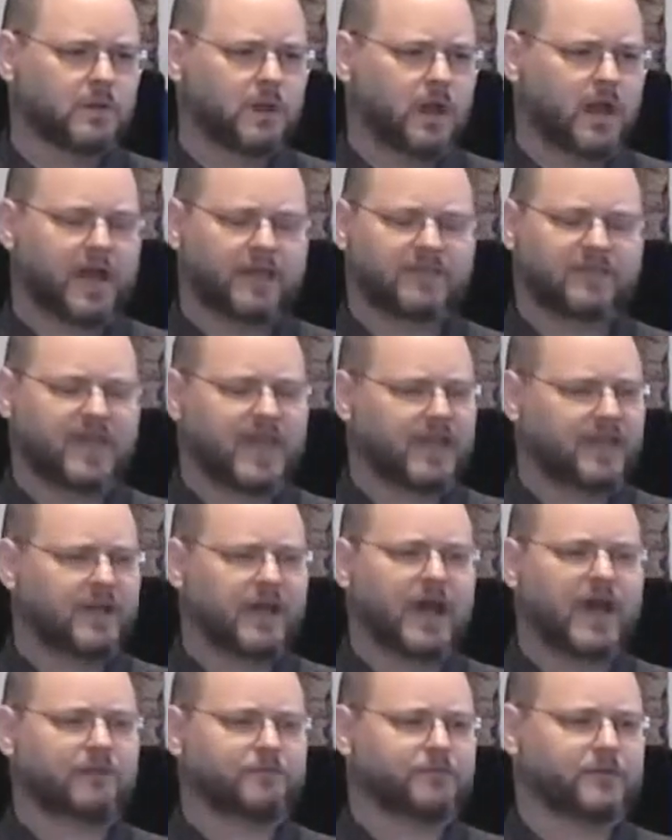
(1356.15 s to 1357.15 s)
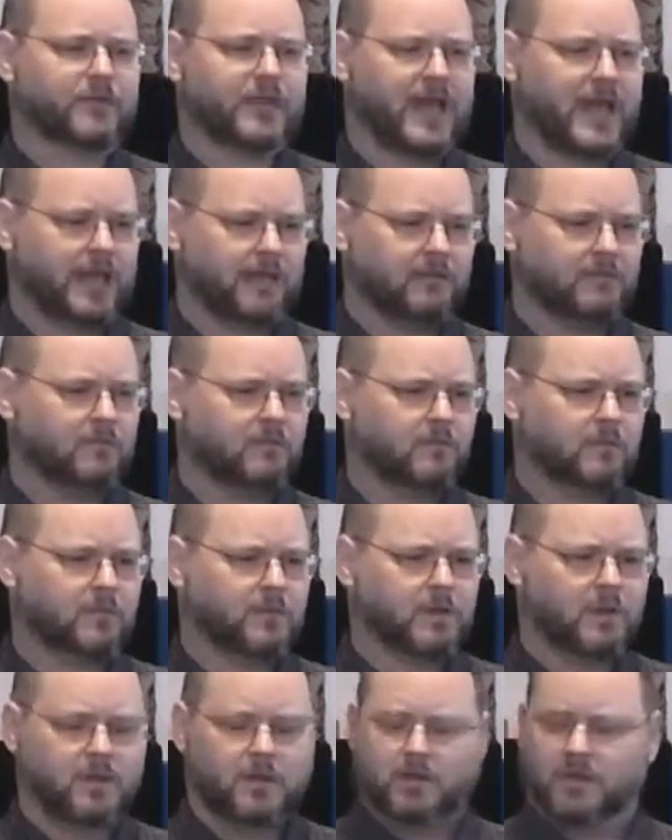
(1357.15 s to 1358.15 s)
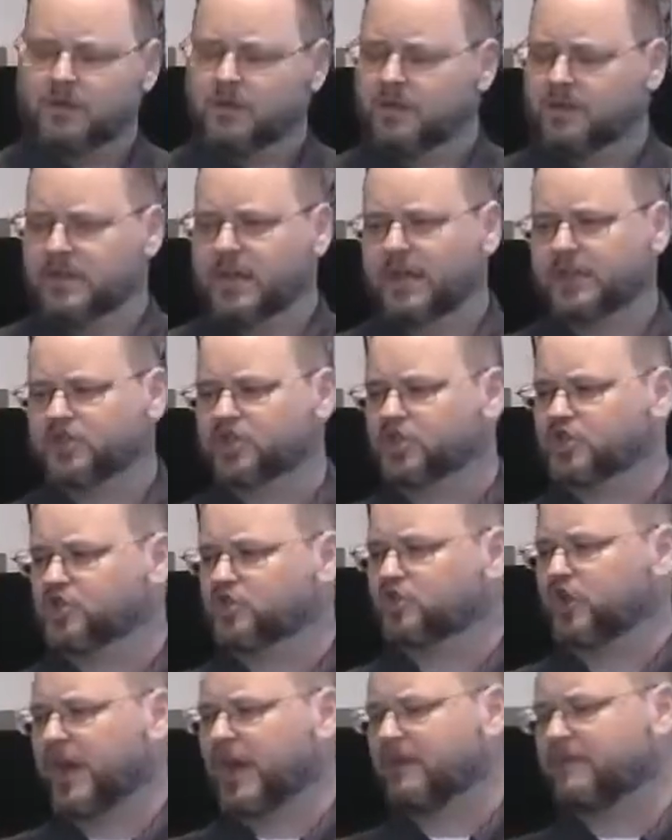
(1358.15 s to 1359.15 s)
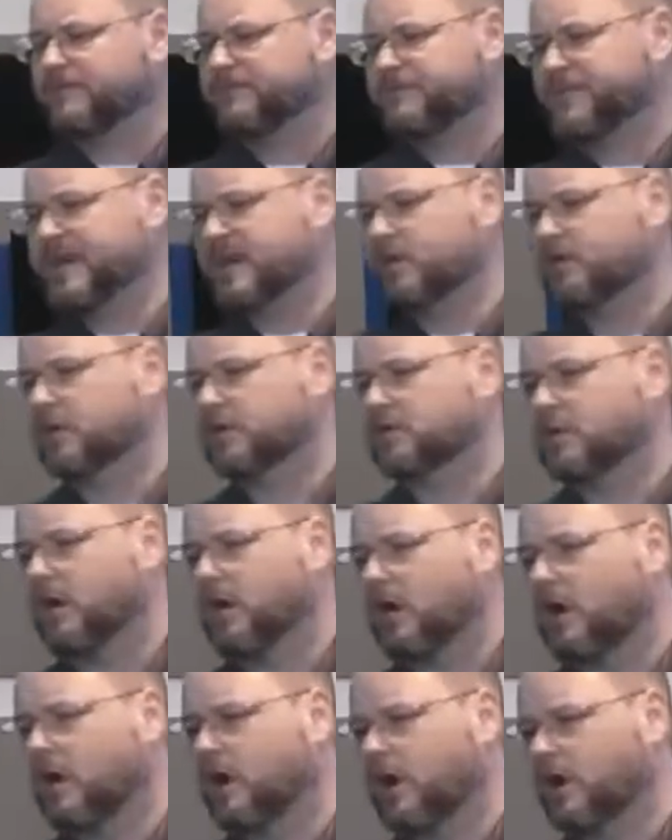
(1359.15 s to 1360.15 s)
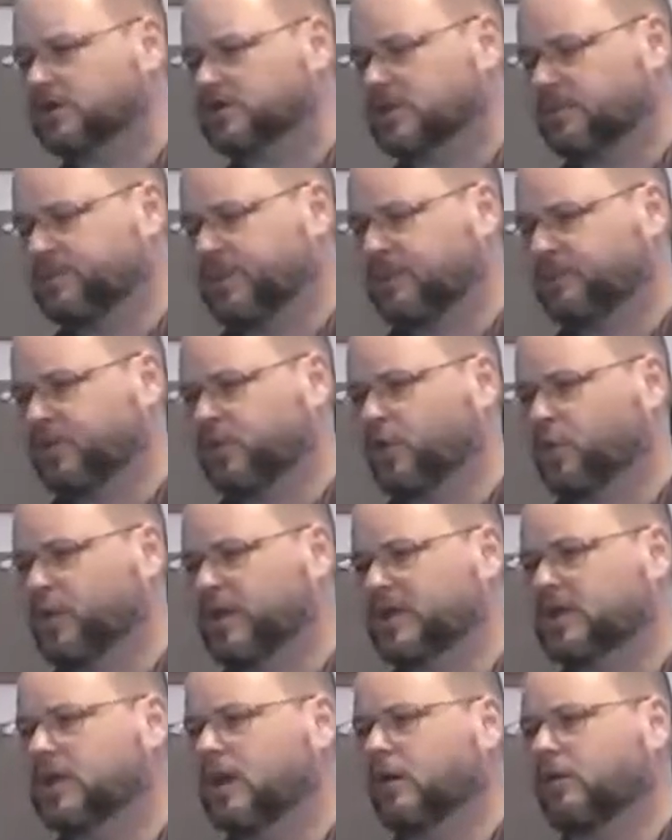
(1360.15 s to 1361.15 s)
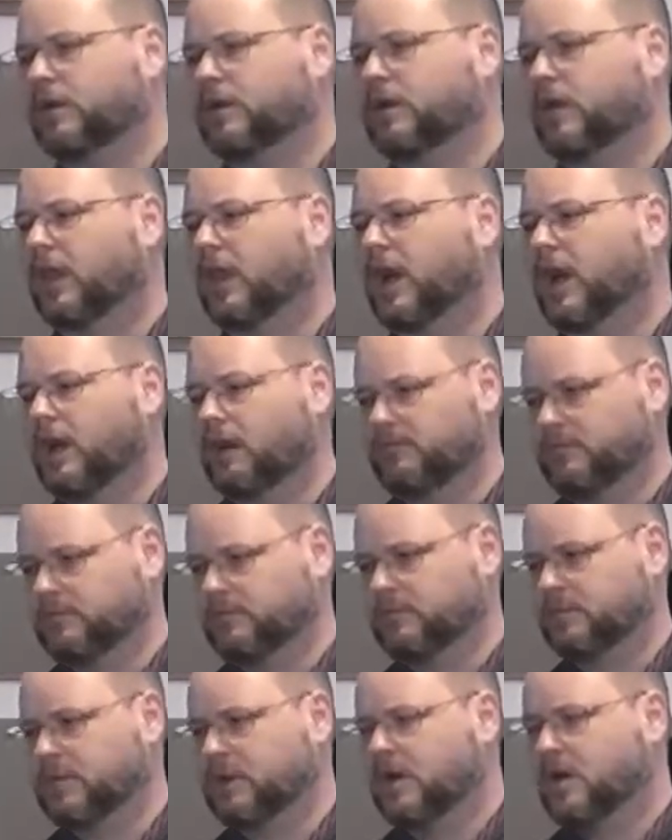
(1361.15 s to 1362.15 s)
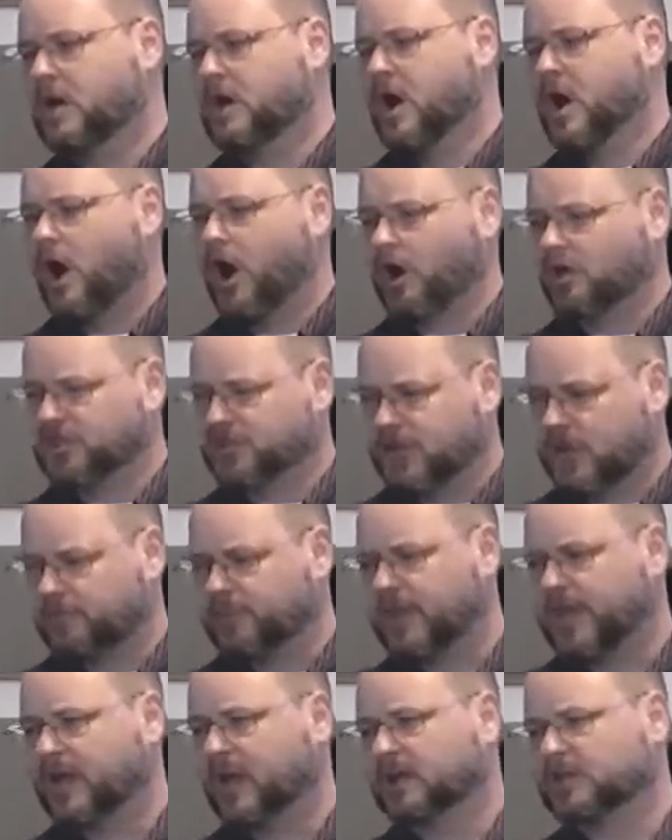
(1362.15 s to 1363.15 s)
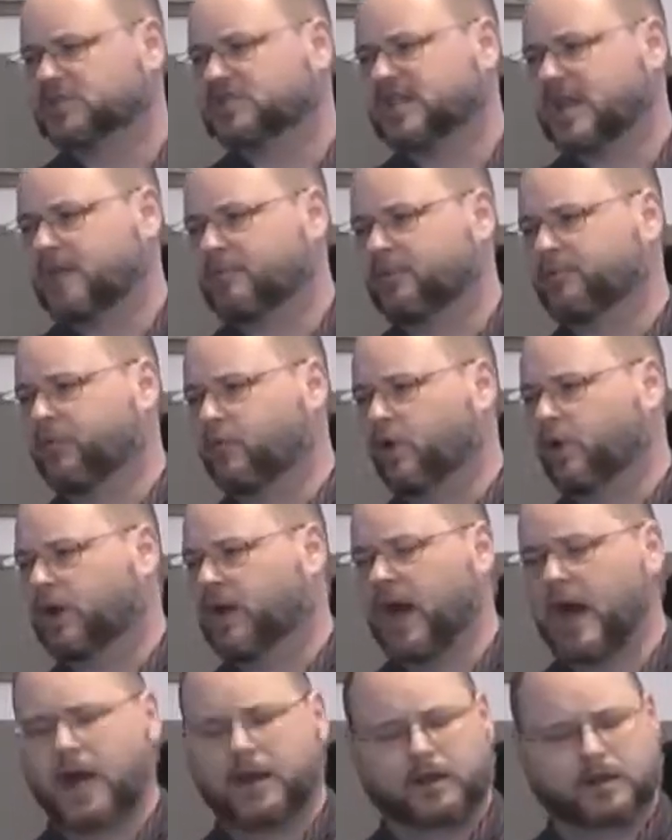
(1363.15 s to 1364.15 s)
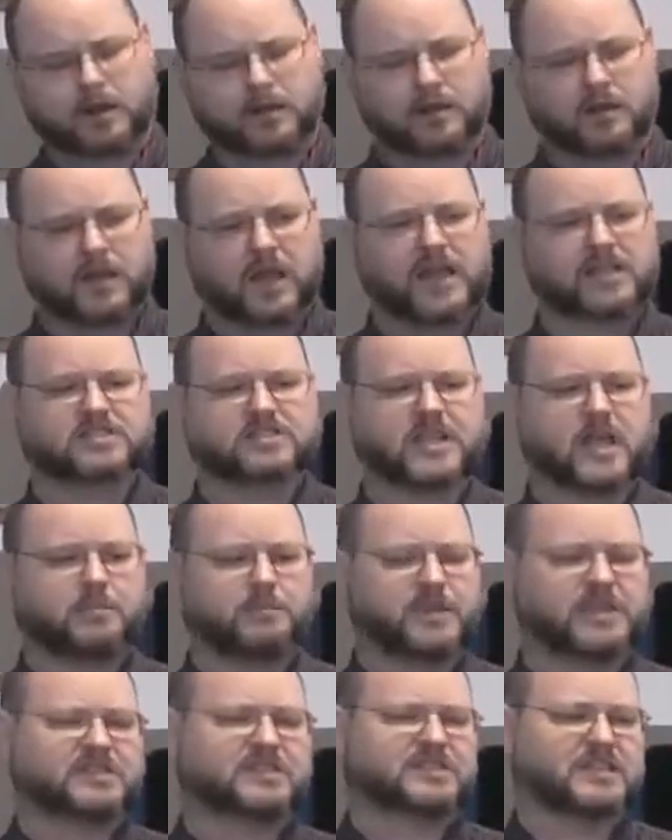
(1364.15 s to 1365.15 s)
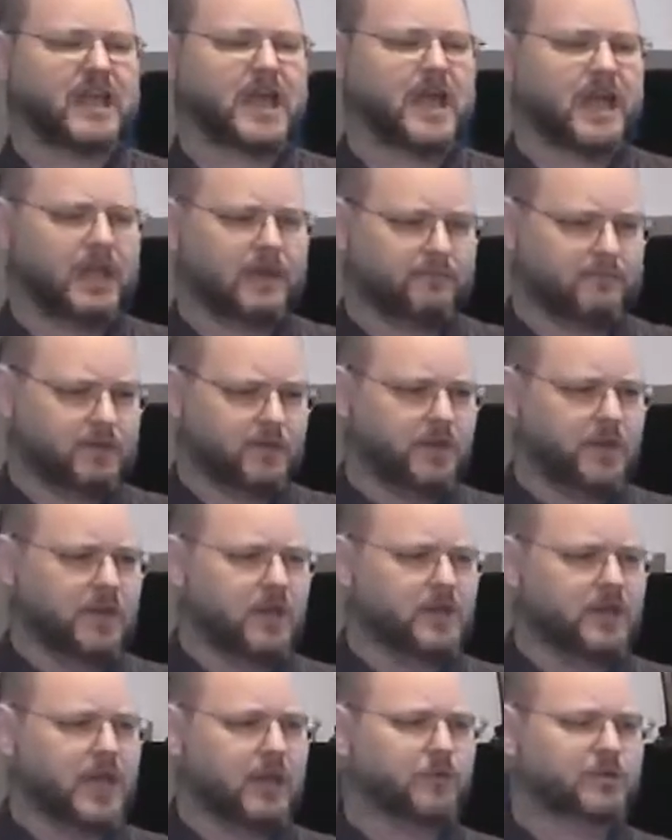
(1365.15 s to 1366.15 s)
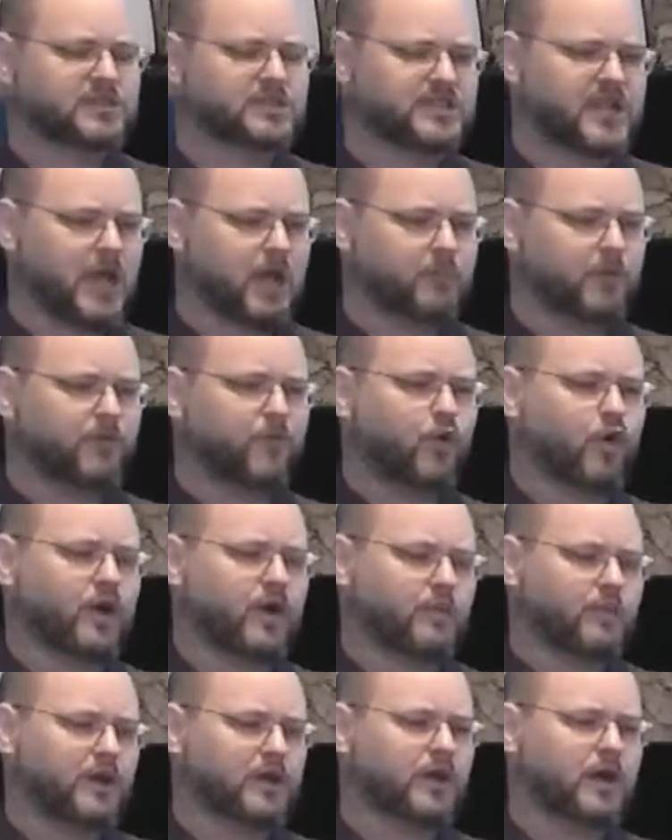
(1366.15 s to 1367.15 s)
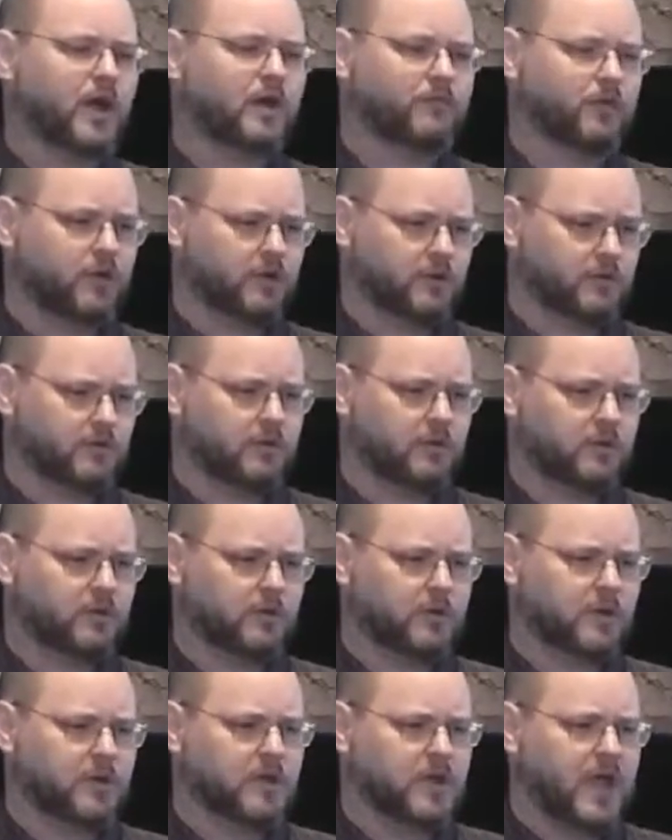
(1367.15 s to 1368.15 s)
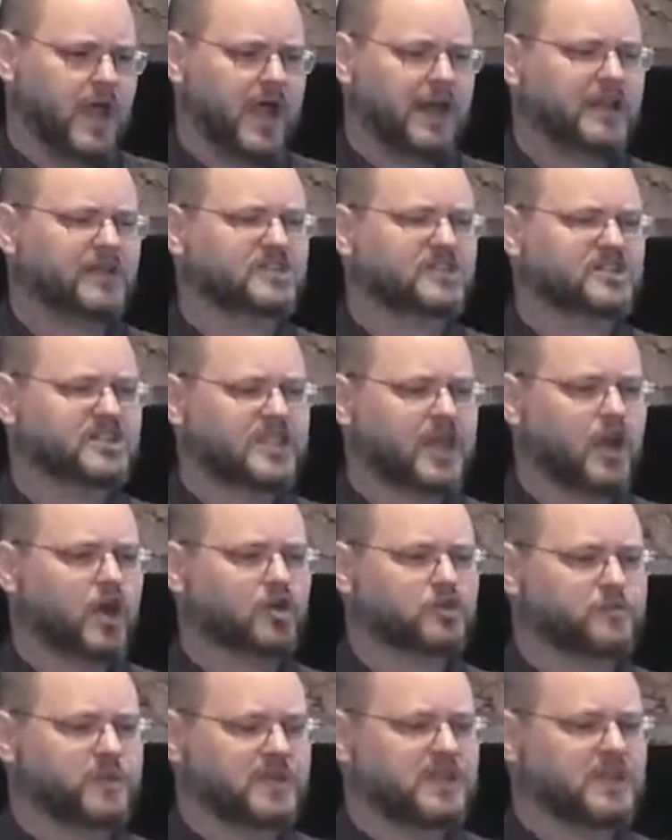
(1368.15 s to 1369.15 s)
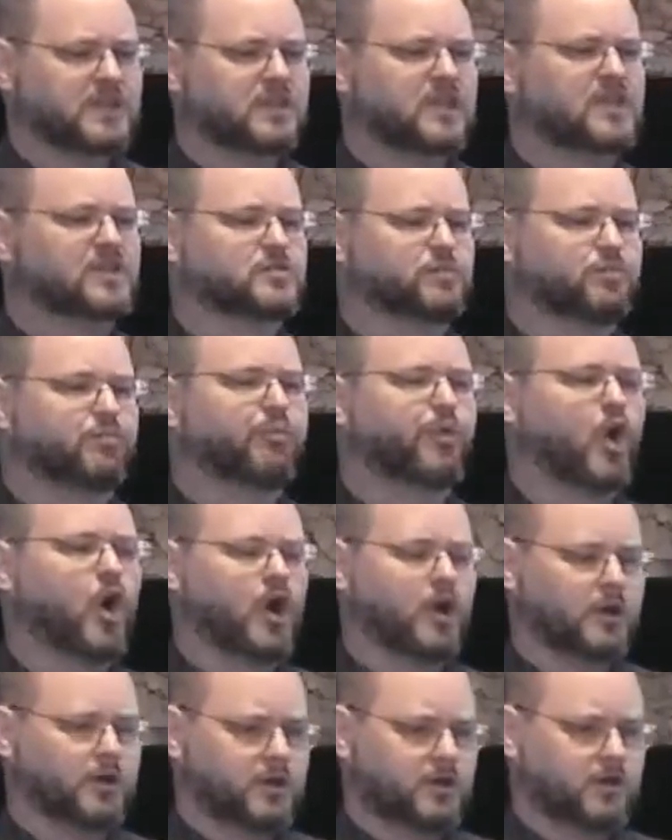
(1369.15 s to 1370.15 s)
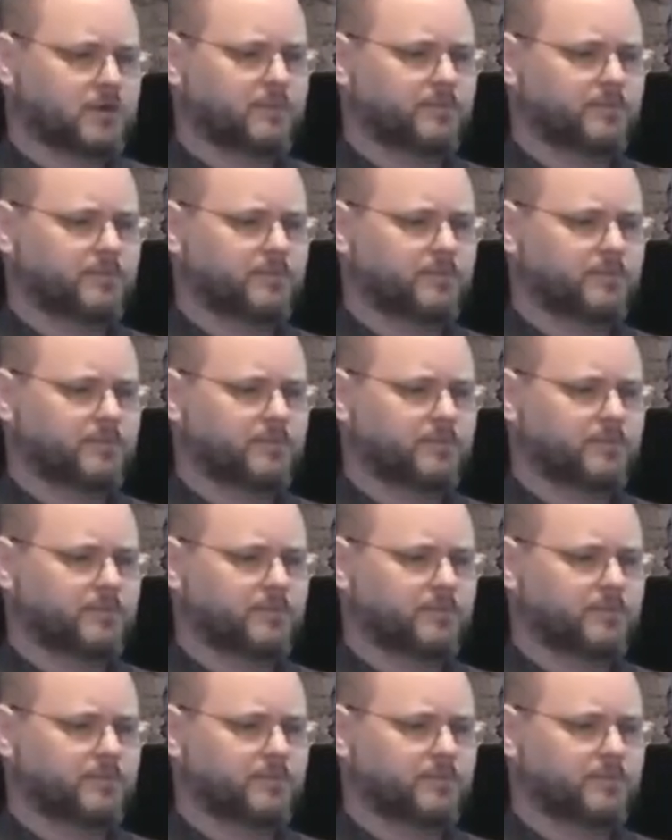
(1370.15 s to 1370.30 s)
I thank God for that. That should strike fear into our hearts that people that we know and love are someday going to stand before God, and unless they be saved, they would stand before him uncovered. And it scares me that this book